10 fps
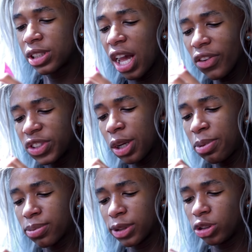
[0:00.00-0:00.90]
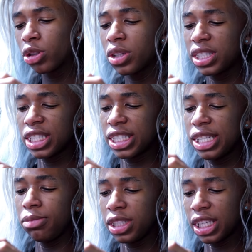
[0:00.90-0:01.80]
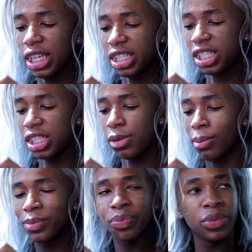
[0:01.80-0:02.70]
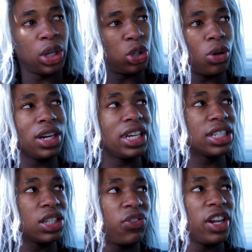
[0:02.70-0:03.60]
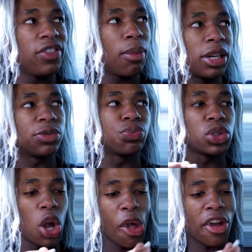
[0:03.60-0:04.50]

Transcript: Have chippies, man. You know this is limited edition. No one has this flavor, man. Yeah.